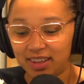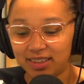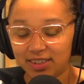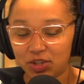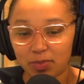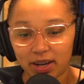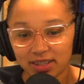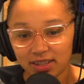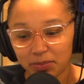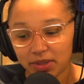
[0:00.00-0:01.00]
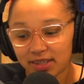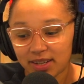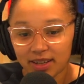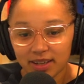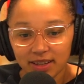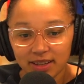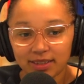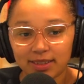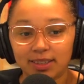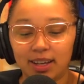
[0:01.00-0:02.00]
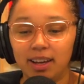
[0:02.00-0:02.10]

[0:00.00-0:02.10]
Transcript: So you're just minding your business.